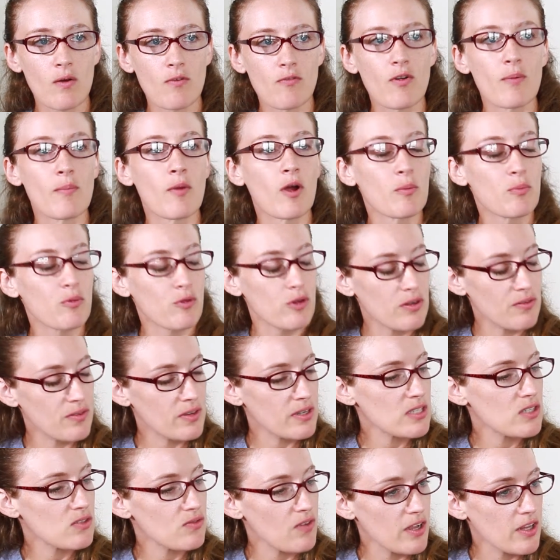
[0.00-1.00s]
from our
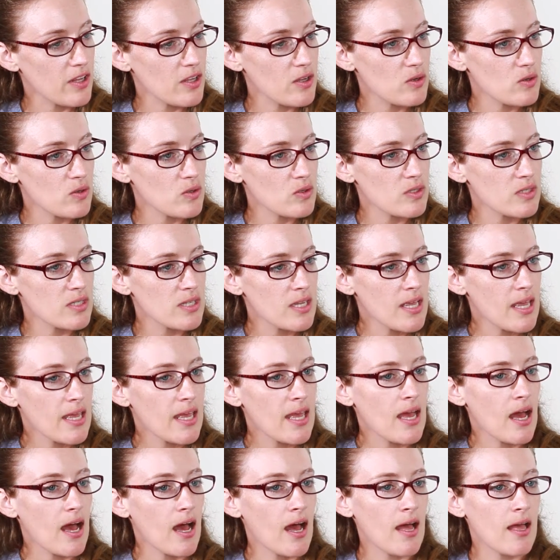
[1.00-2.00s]
previous fellows,
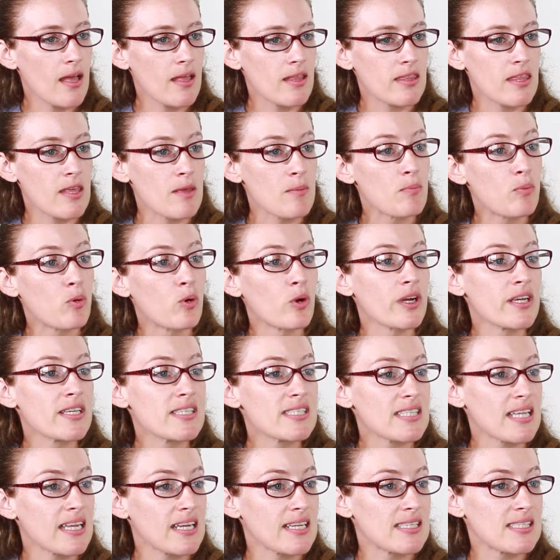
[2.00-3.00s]
the
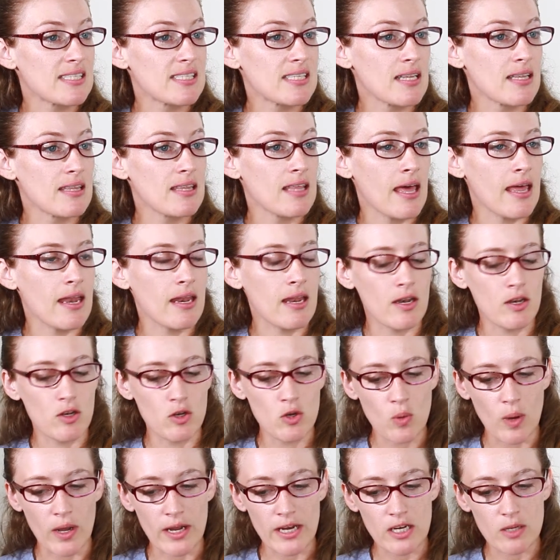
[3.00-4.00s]
importance that
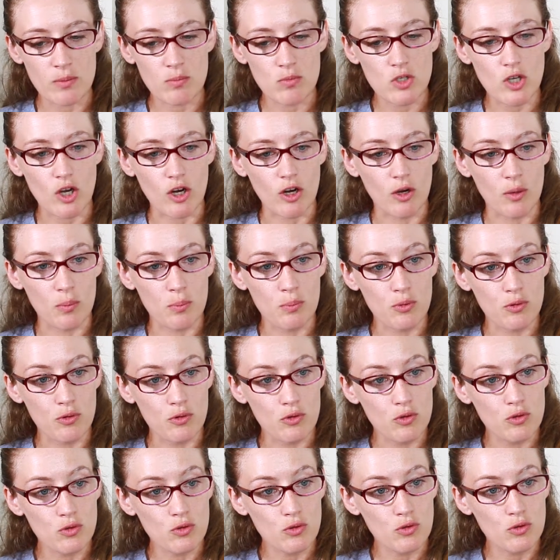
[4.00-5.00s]
new items are
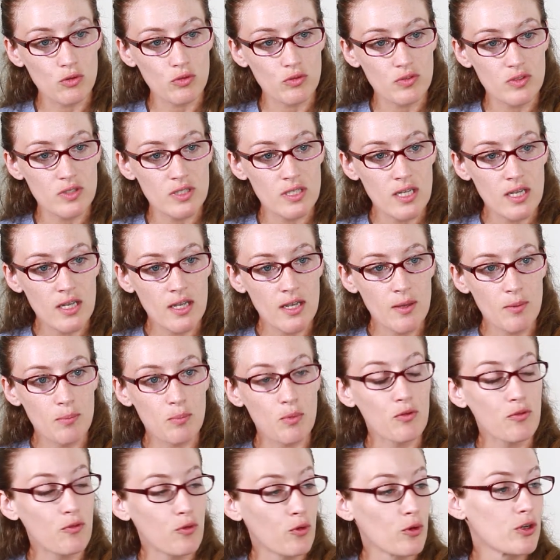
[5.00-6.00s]
approved
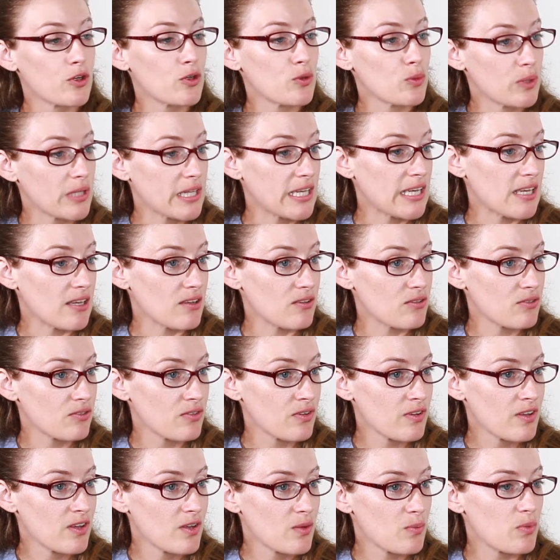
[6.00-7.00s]
before you leave,
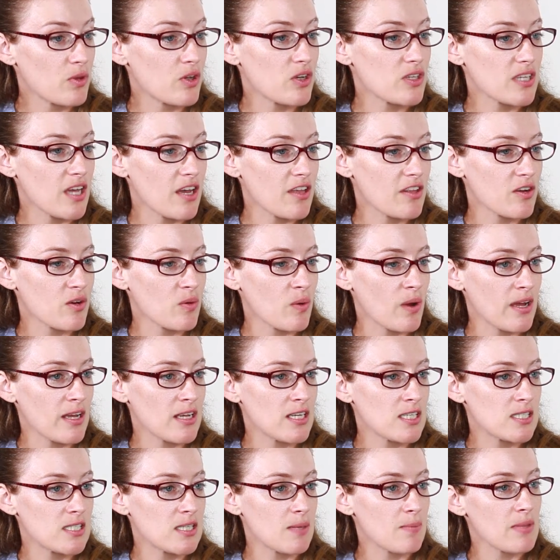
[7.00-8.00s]
because
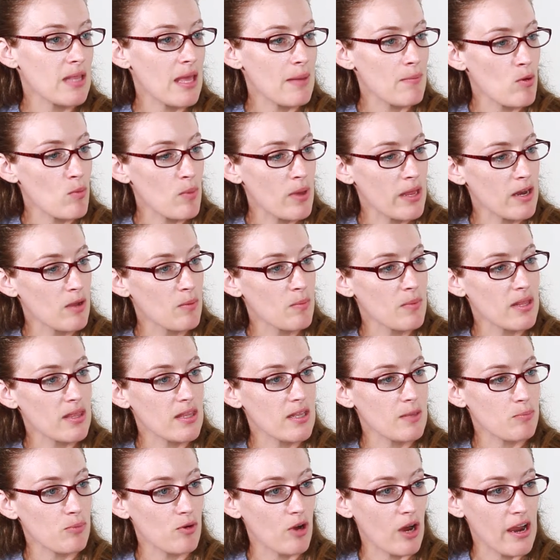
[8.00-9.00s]
otherwise some of that momentum and
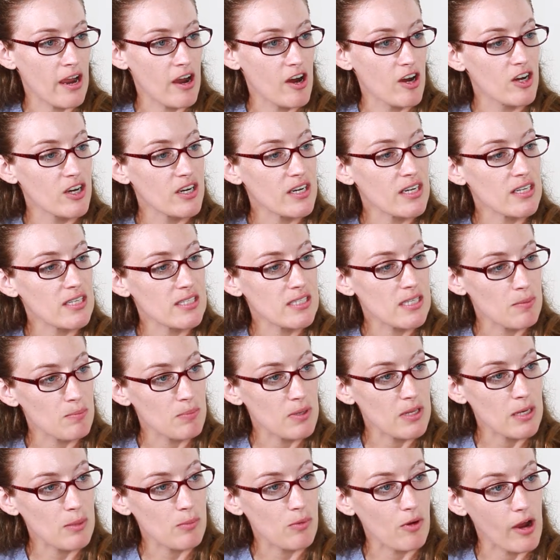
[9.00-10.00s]
the
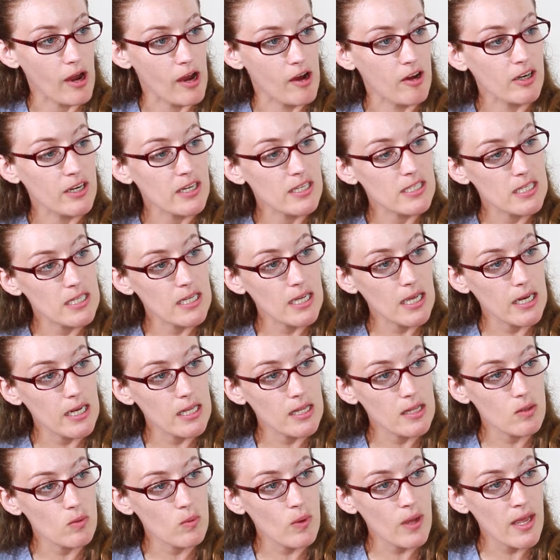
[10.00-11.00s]
competing priorities can get
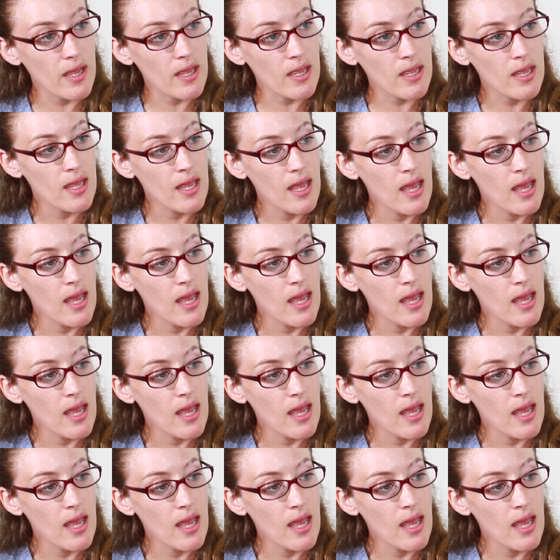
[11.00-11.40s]
in the way.